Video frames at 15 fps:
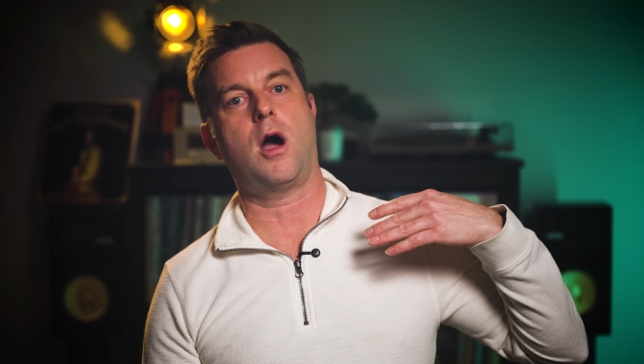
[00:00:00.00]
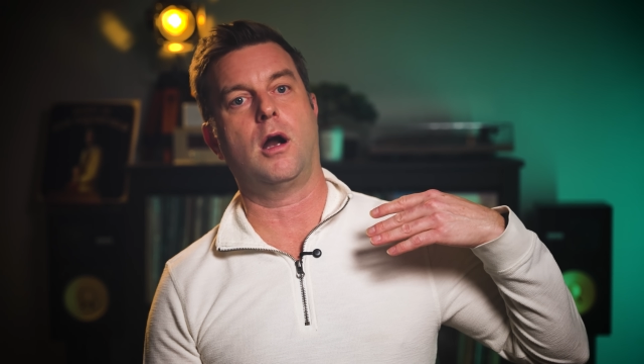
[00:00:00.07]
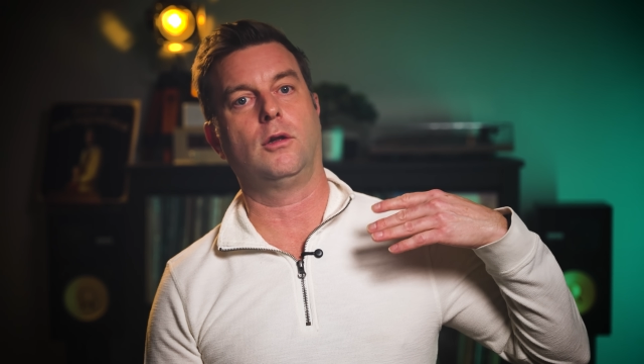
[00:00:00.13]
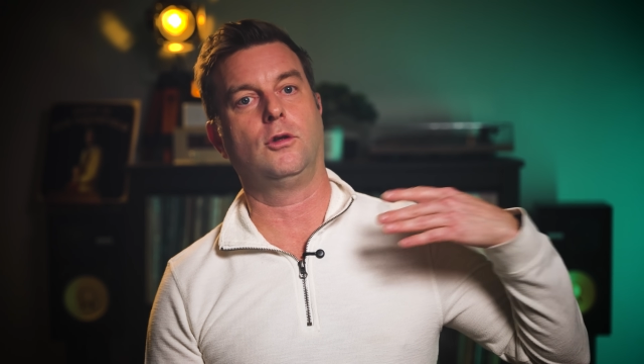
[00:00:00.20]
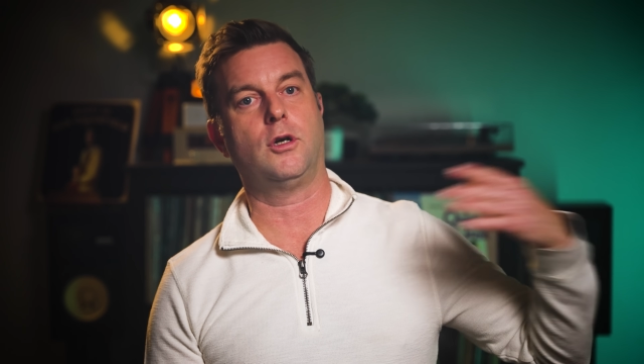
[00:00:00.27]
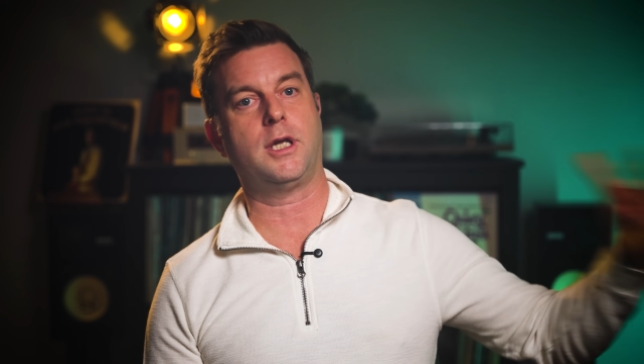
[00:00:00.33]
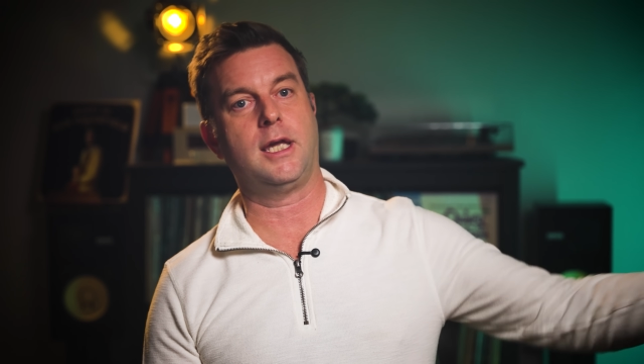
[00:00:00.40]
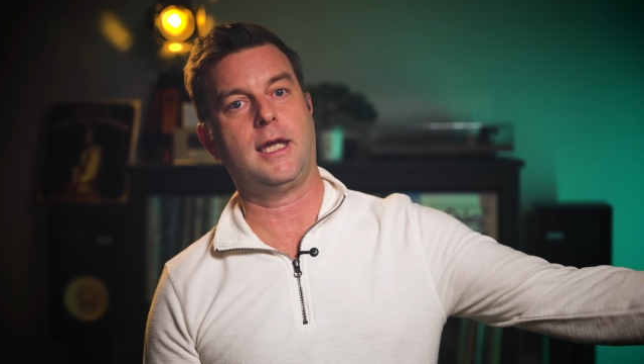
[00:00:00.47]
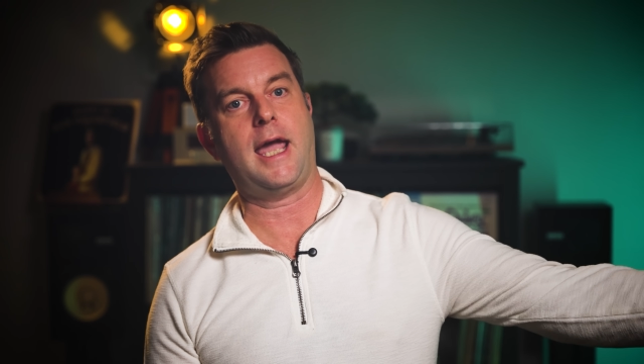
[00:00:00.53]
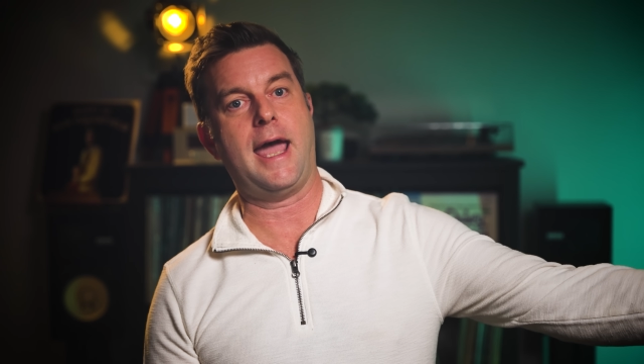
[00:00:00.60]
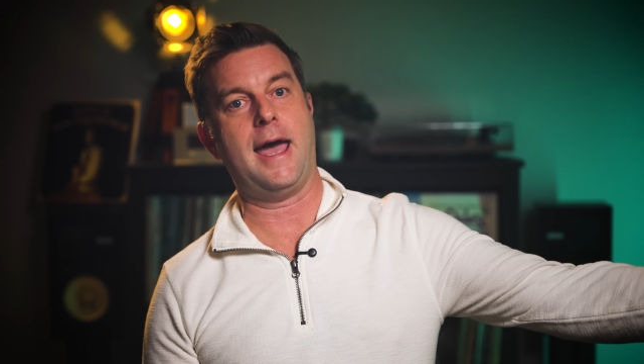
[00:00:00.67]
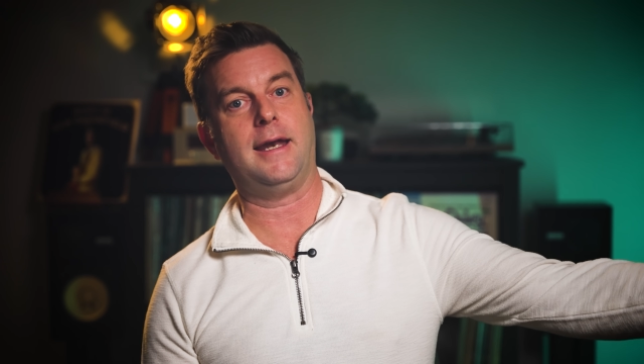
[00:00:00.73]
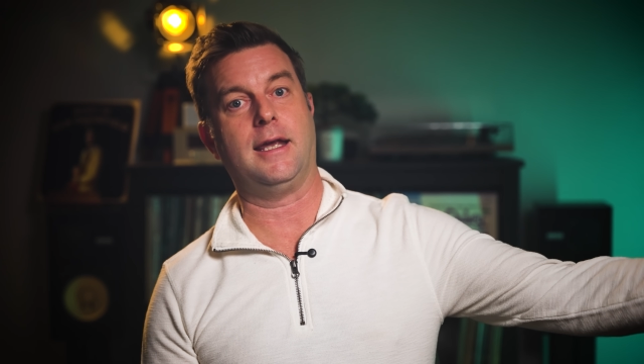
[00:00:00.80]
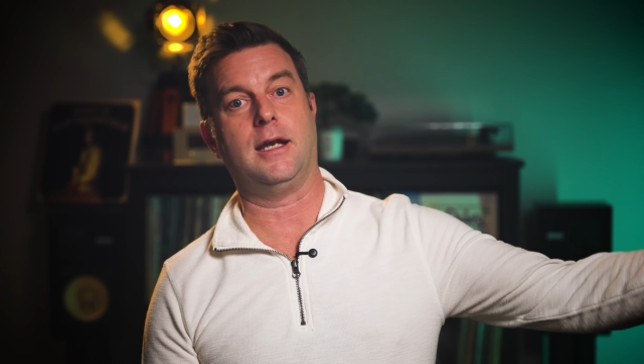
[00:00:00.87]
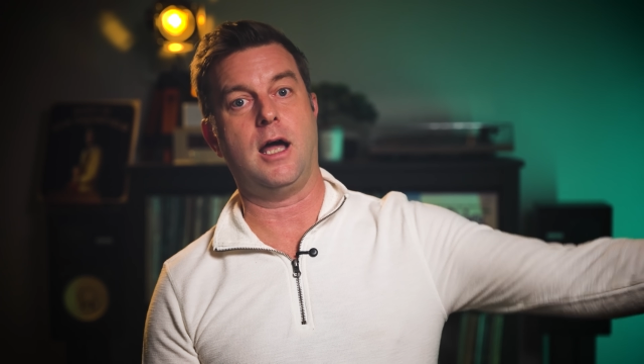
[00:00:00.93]
are looking
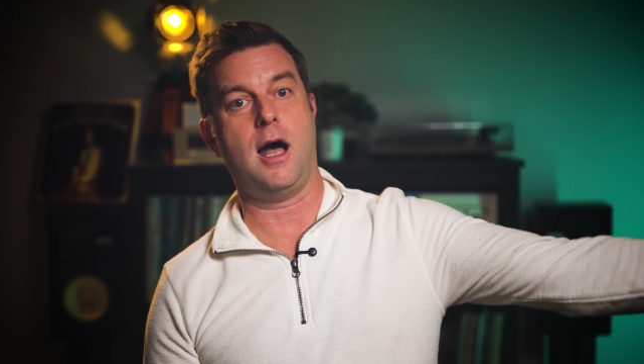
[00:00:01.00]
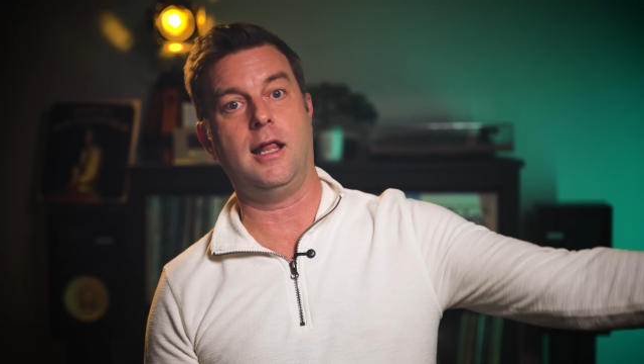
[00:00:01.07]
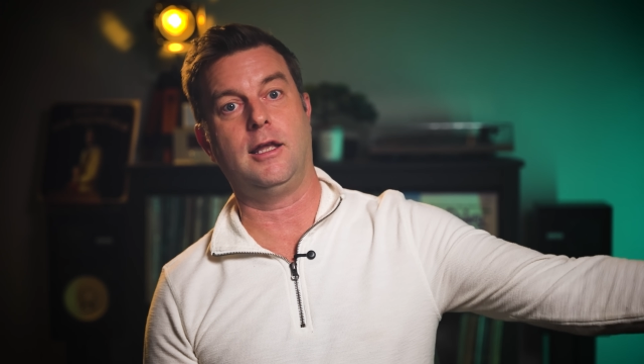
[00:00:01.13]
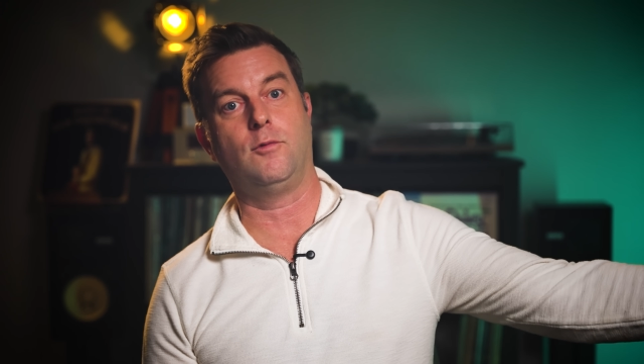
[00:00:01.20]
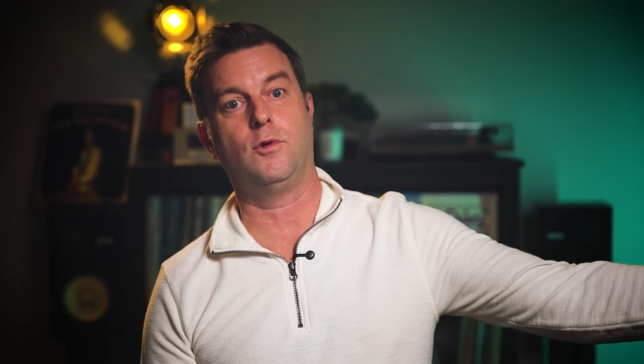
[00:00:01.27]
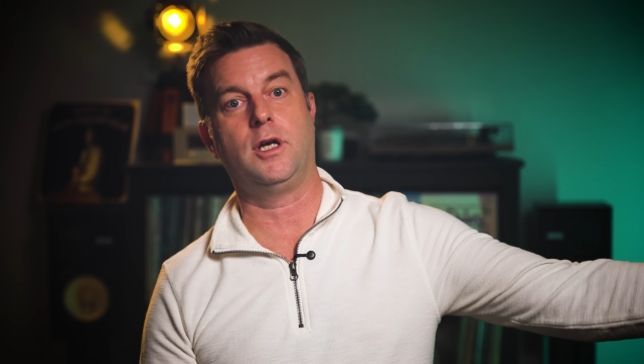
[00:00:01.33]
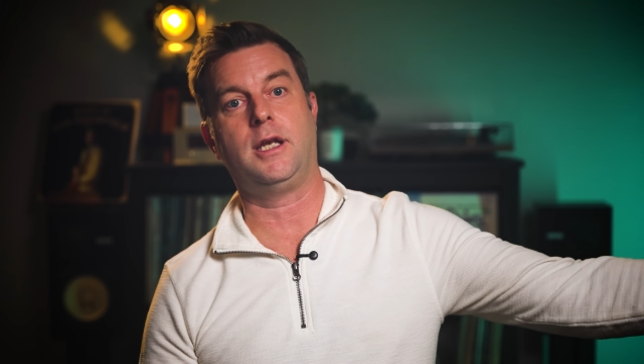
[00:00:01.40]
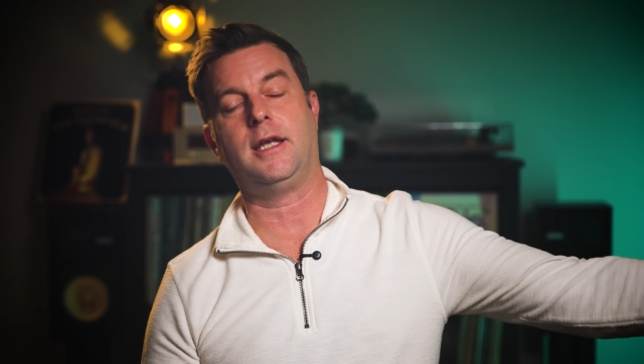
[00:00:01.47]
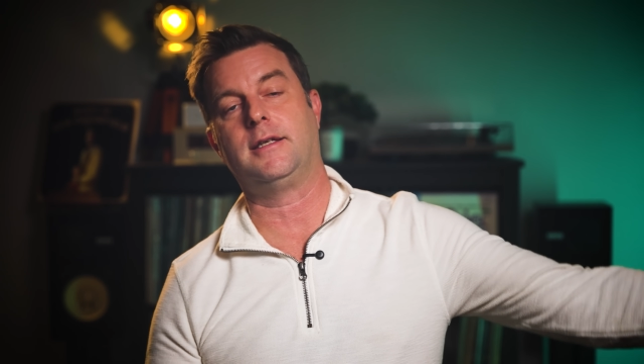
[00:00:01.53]
at in Hollywood